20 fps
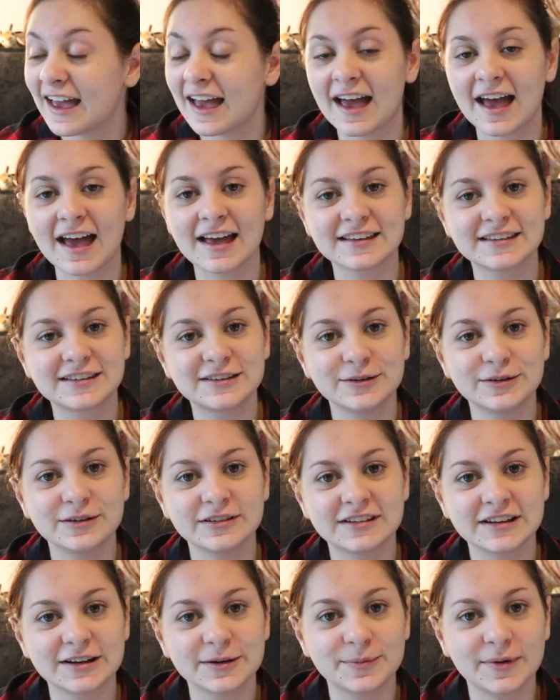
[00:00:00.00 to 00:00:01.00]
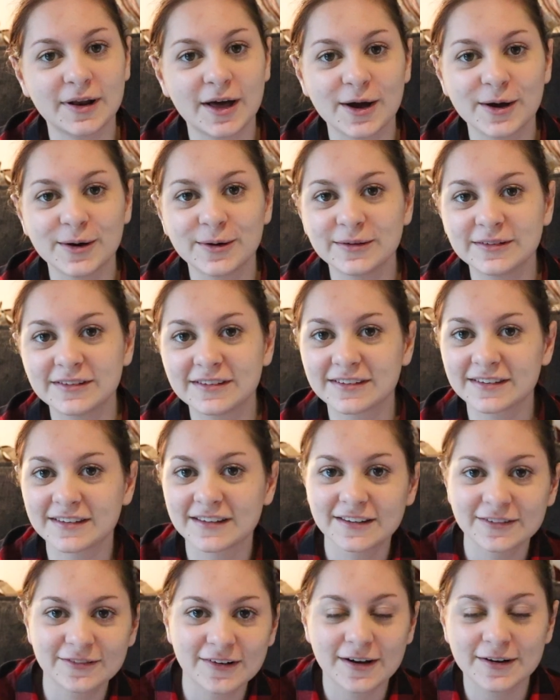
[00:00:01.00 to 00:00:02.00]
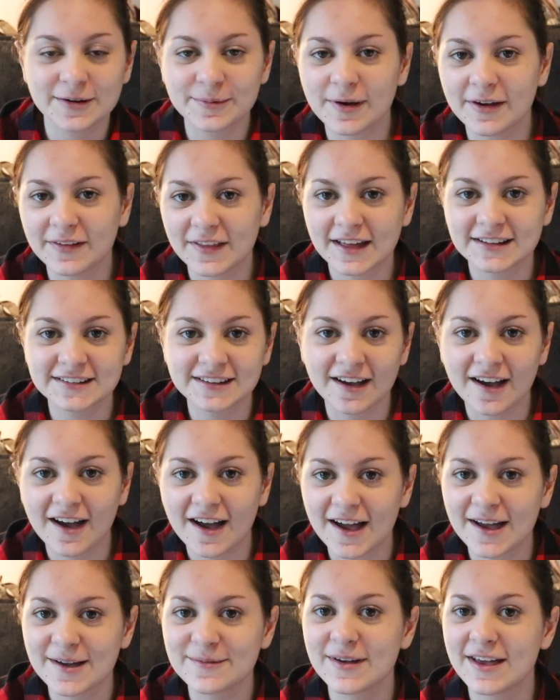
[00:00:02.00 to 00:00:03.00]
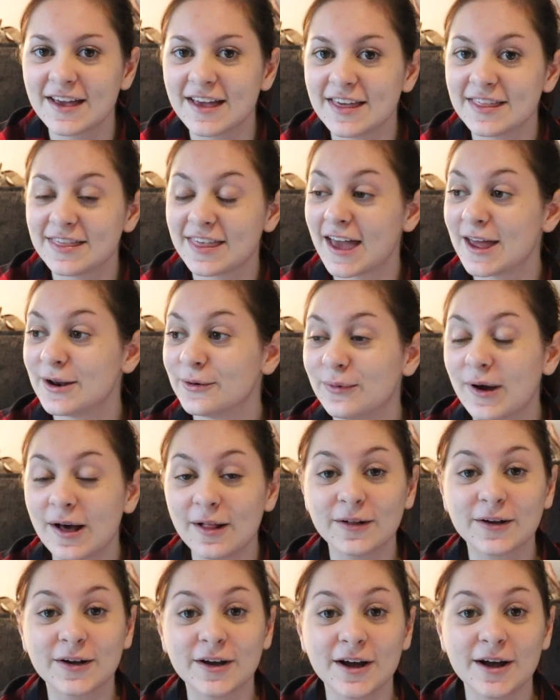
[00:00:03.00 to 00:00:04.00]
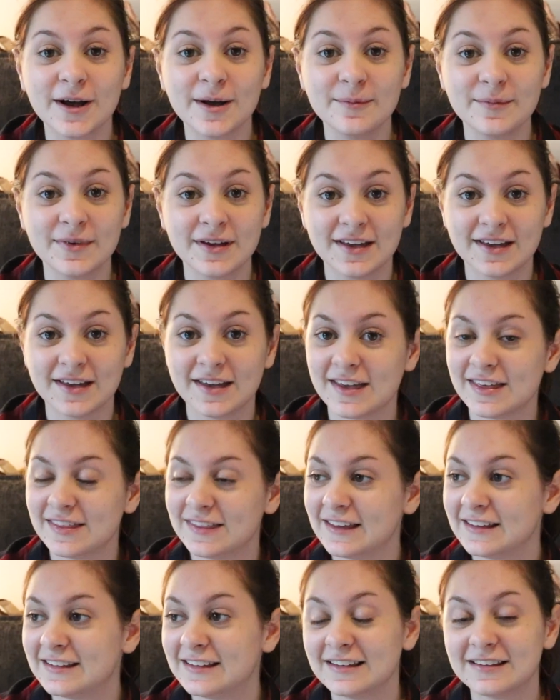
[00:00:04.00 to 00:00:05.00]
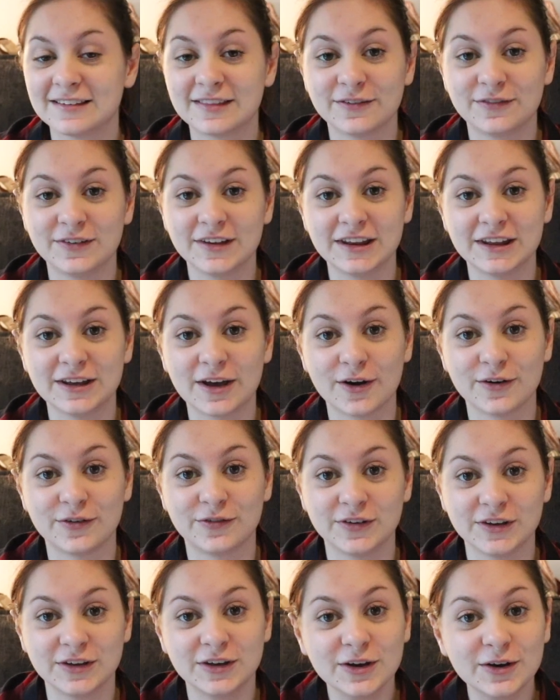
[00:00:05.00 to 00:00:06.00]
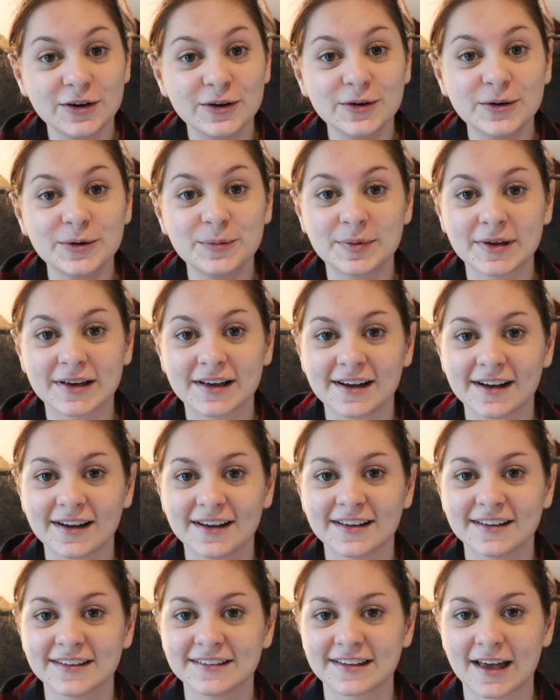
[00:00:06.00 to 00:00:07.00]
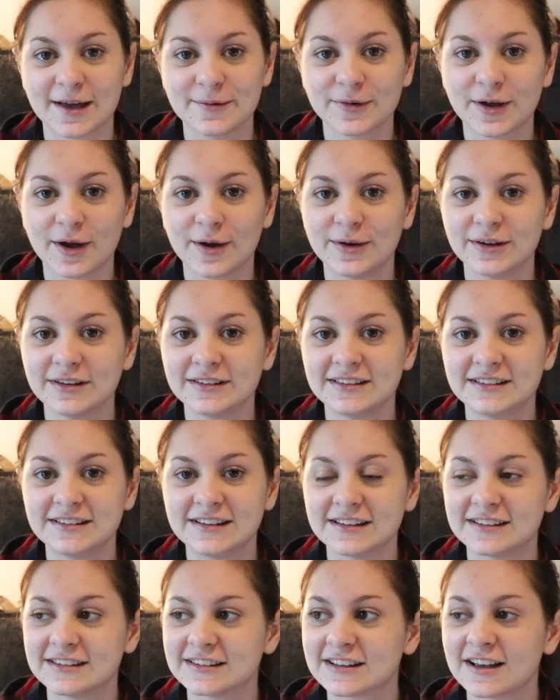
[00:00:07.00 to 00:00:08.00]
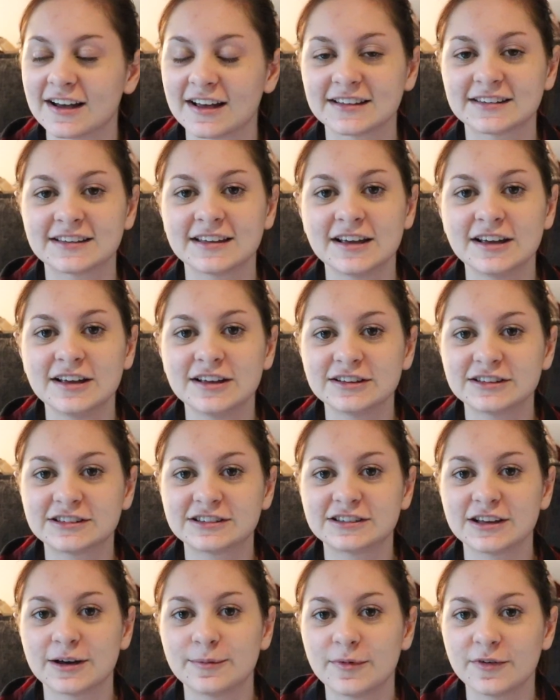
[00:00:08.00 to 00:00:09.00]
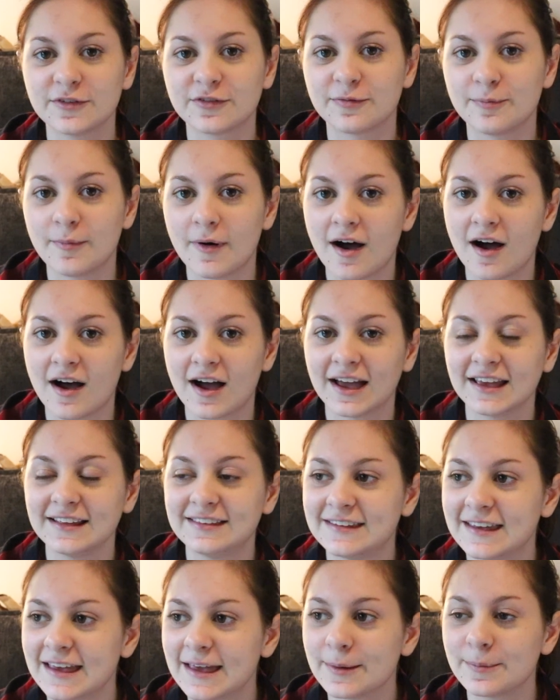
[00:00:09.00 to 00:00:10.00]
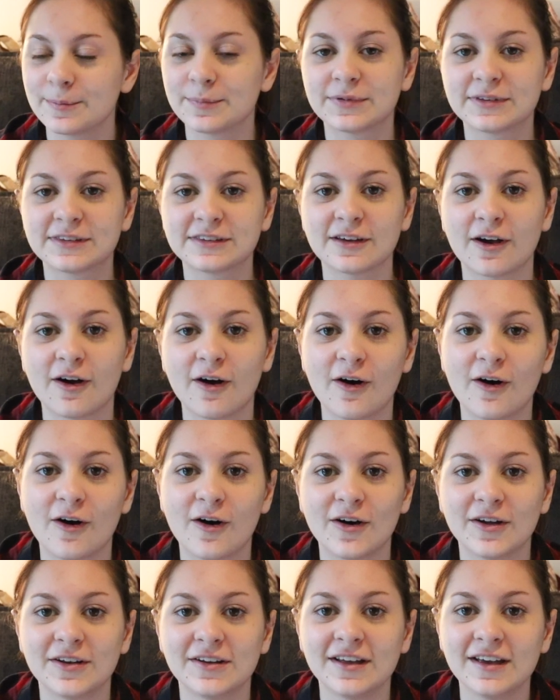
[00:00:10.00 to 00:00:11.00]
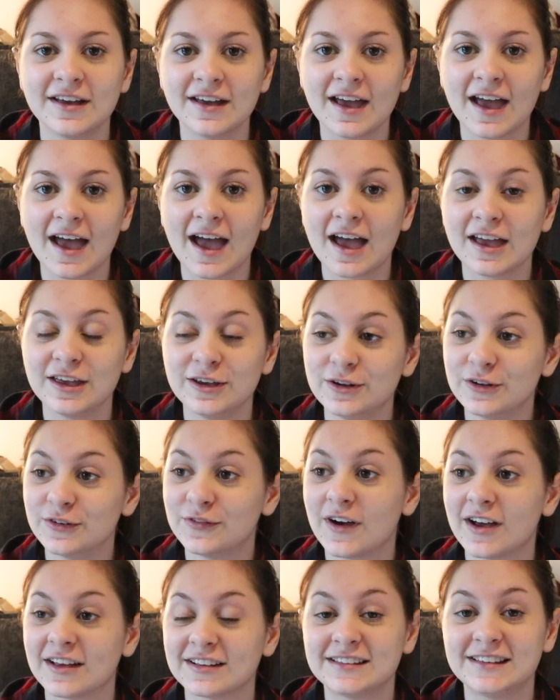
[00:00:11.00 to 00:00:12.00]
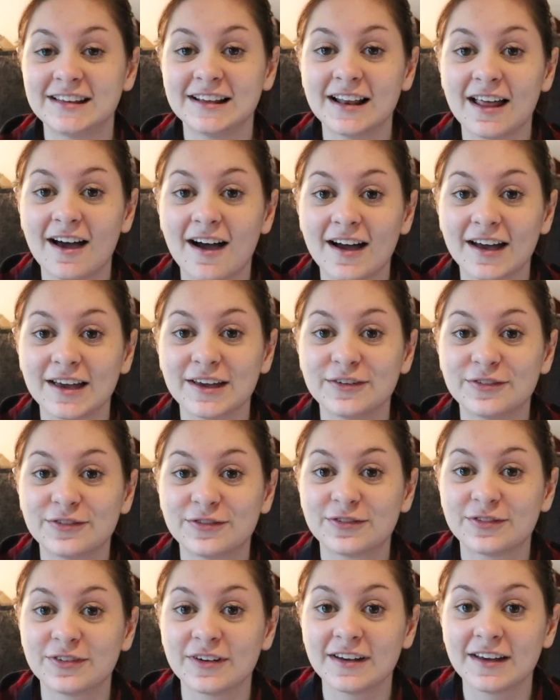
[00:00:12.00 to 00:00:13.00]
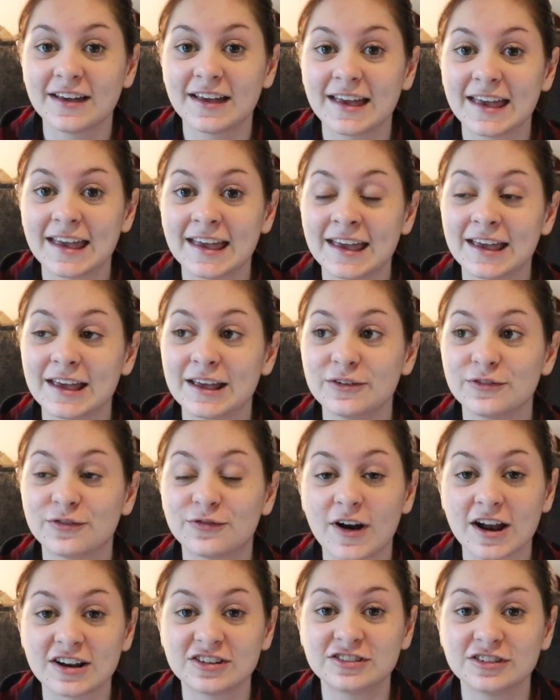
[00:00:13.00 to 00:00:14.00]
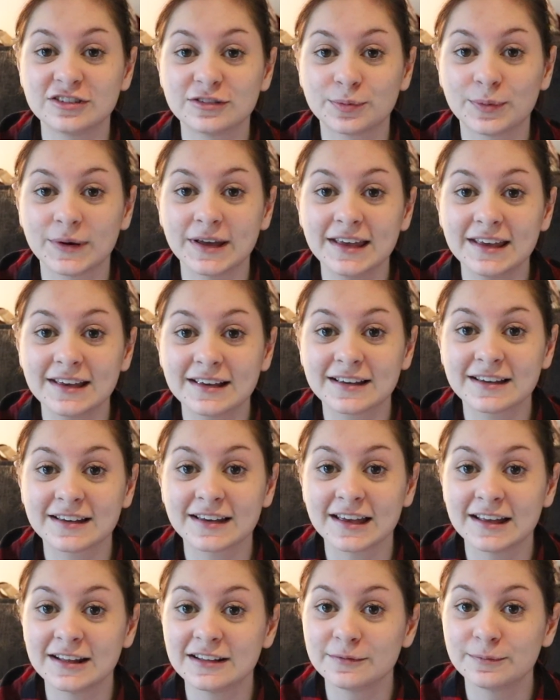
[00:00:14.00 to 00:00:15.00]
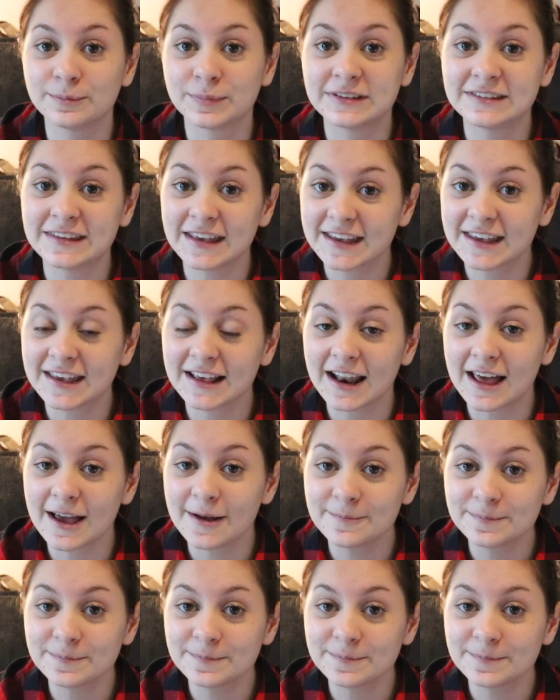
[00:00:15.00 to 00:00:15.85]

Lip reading: as soon as it uploads, around about that time, then welcome. This is the video for you because I'm going to discuss some of my tips on university life in Freshers Week in particular.